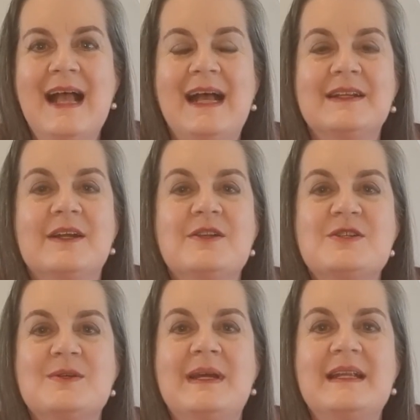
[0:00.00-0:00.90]
and are going to
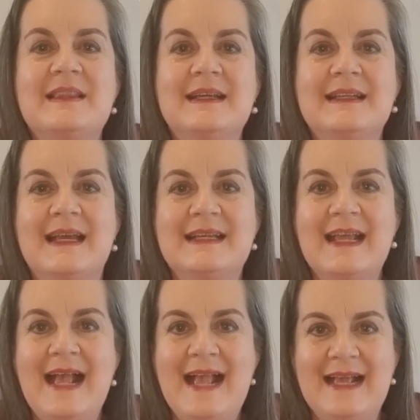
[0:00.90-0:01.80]
do anything they
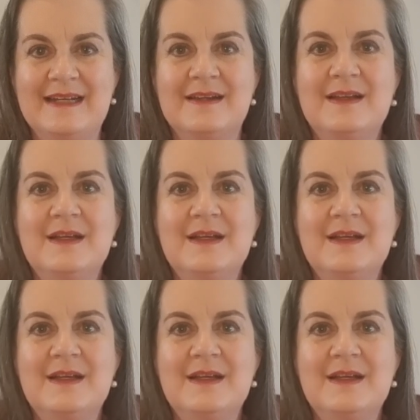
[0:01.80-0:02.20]
can